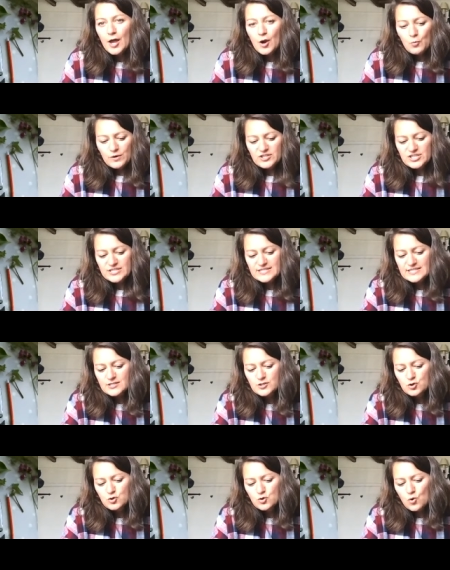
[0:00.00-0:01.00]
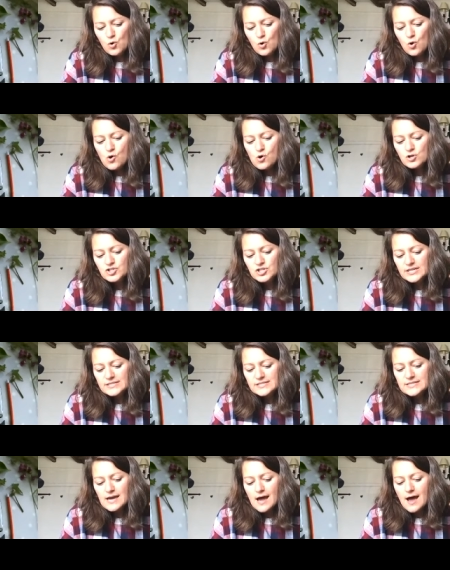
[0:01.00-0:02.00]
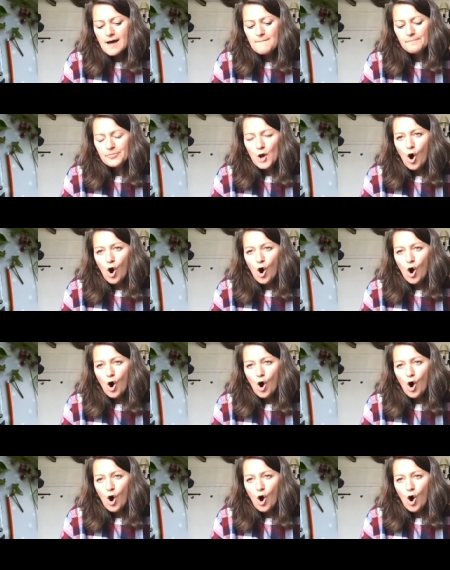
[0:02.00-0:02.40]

which is this gorgeous um,